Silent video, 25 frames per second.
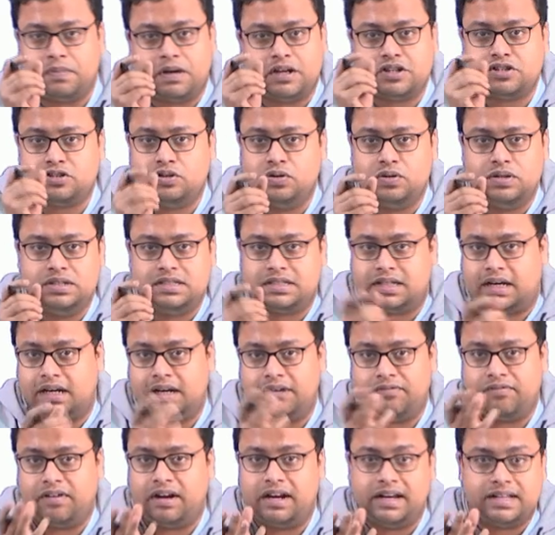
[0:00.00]
much low, in
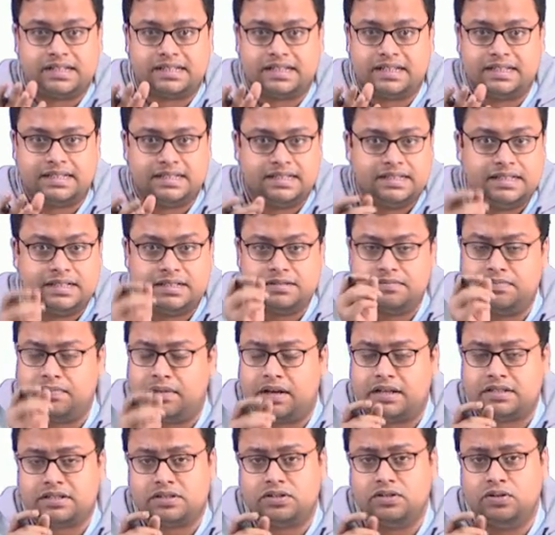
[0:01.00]
certain virus cases it is
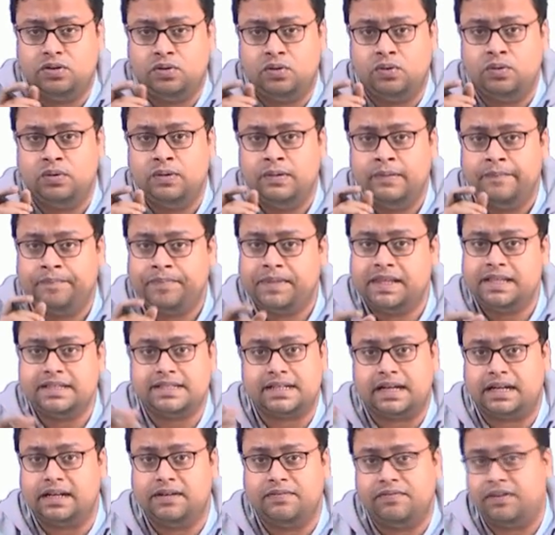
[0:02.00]
much low, in
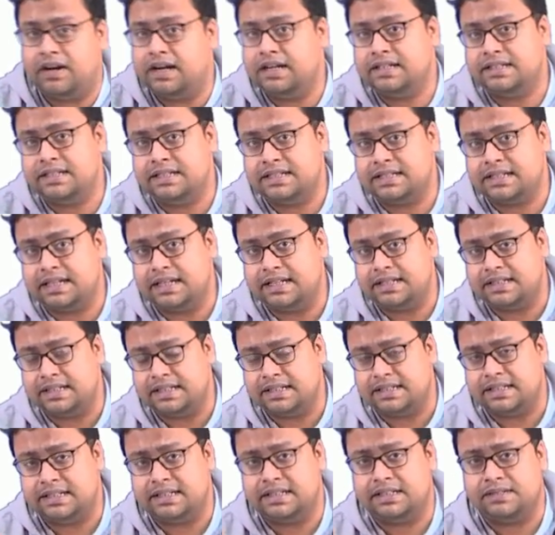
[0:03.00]
certain viruses
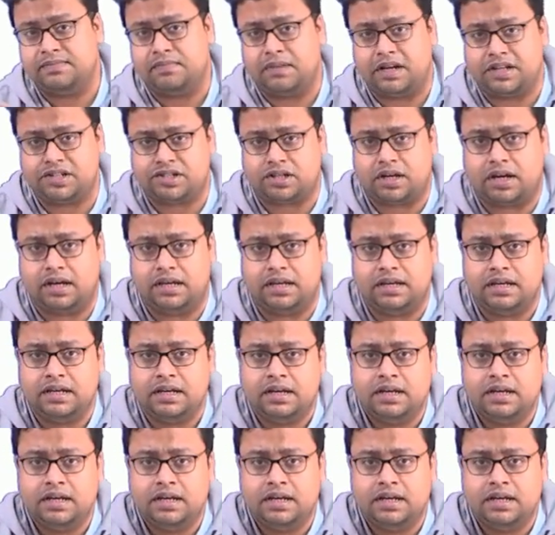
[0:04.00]
cases it is much high